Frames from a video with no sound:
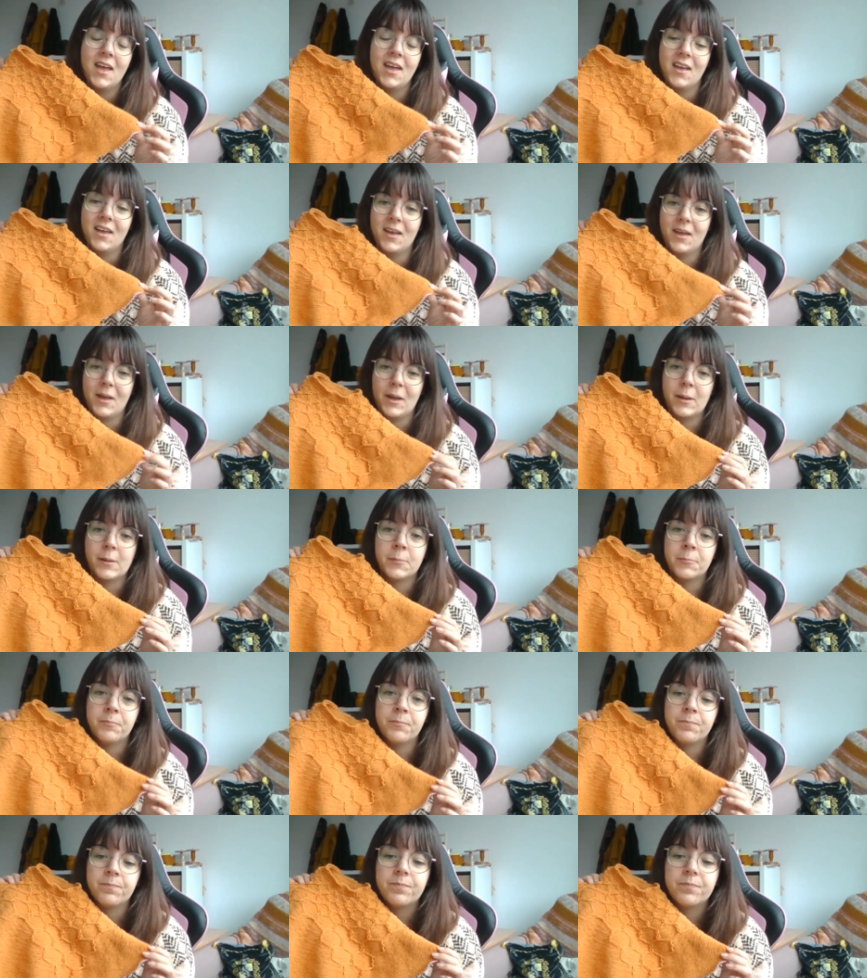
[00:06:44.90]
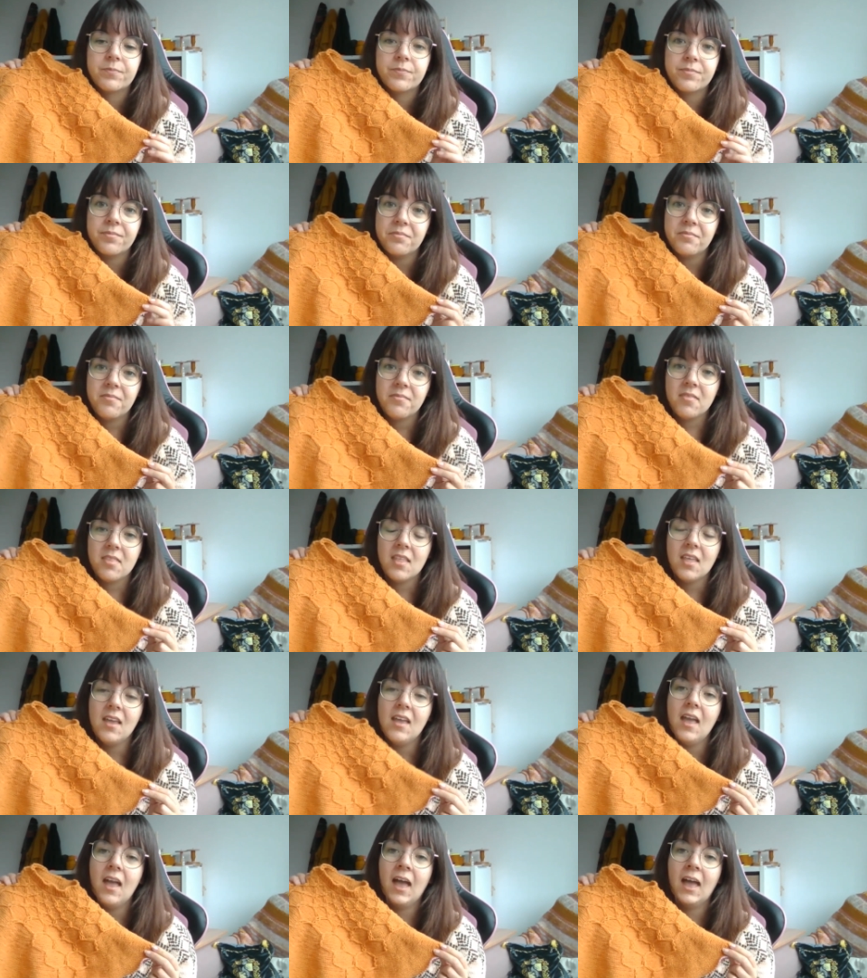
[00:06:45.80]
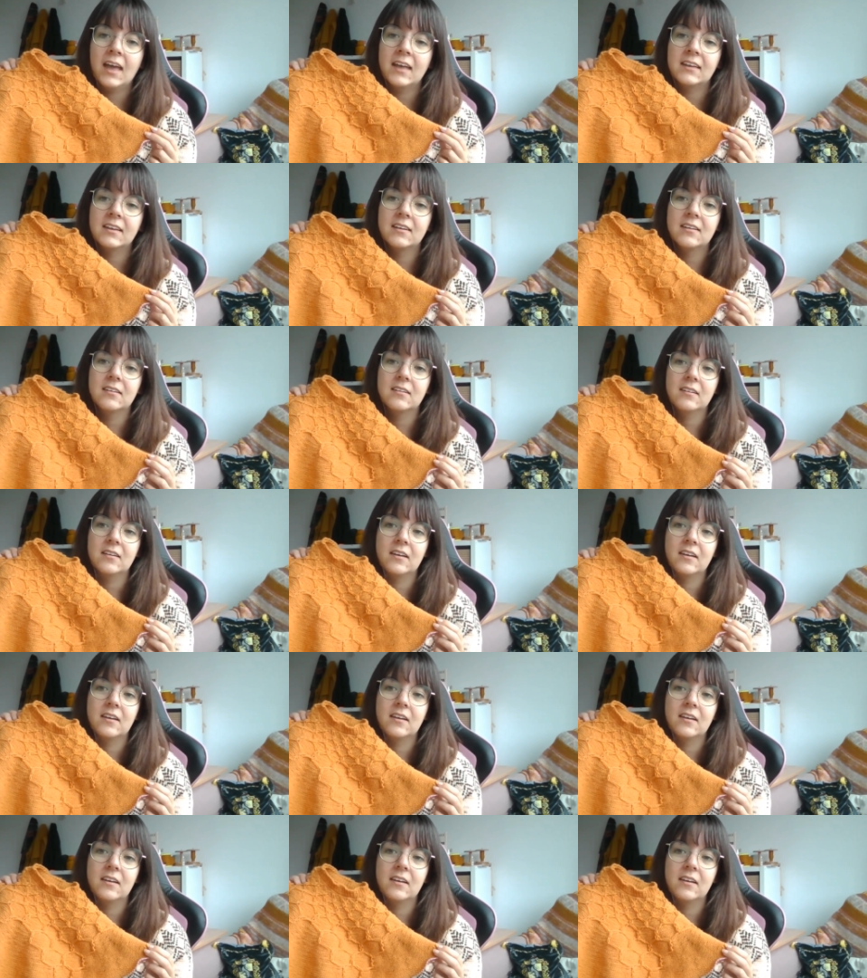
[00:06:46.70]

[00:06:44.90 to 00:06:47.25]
And